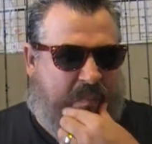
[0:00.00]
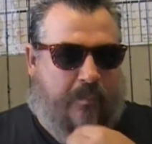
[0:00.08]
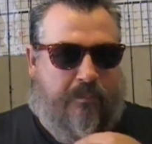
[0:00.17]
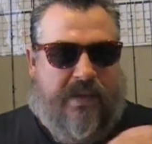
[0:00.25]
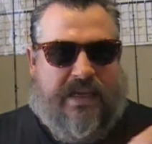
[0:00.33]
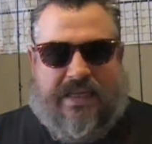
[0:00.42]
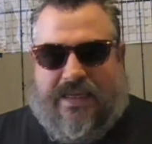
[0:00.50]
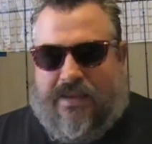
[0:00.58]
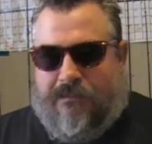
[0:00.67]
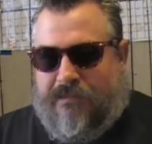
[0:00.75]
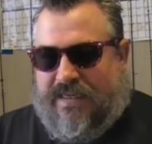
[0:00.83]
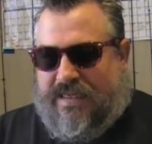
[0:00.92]

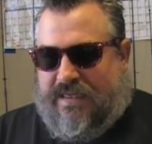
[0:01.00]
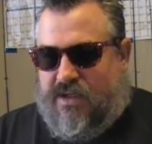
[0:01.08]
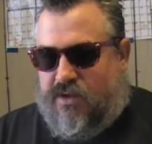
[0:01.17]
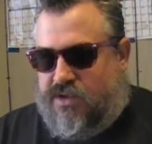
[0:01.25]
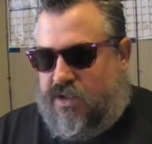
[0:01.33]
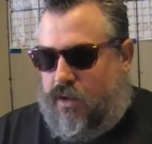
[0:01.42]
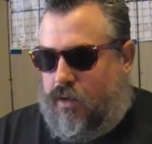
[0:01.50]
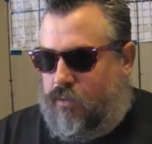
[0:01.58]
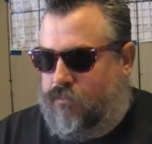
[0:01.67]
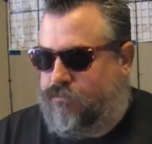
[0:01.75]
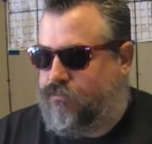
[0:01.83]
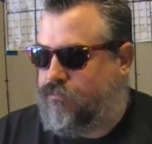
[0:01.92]
many years ago,
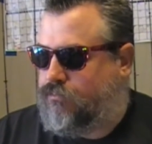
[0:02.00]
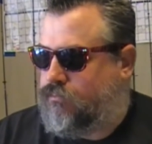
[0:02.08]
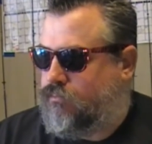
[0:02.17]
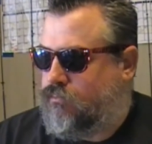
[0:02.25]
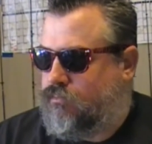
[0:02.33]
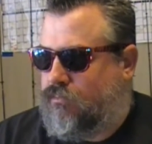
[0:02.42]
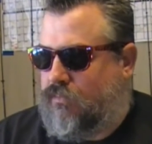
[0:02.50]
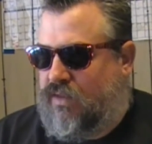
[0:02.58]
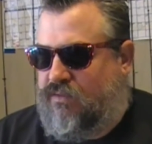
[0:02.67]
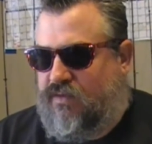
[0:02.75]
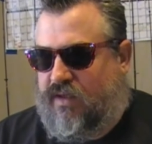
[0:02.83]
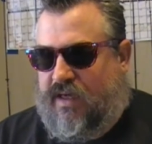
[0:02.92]

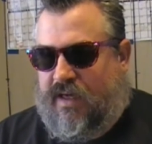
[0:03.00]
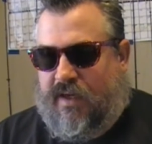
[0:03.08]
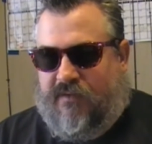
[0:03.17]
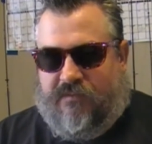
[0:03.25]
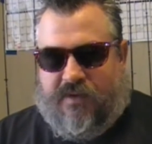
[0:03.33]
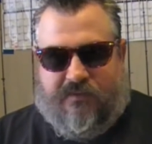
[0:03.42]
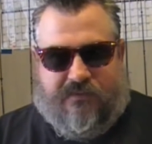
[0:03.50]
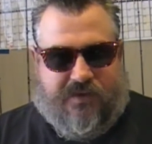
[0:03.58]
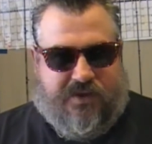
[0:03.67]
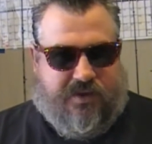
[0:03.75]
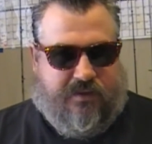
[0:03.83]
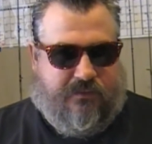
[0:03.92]
let's see, I've been
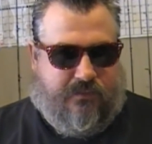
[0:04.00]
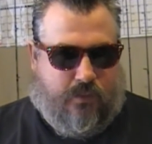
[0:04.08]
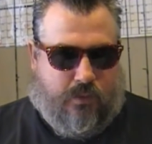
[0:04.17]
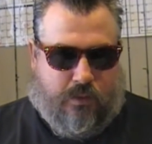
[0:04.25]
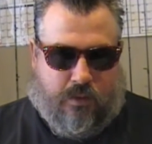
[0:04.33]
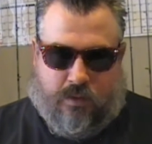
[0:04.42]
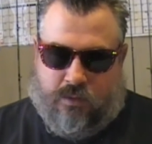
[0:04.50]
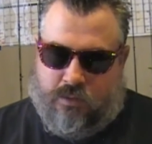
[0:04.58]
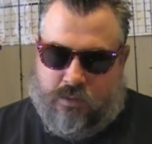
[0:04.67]
fishing for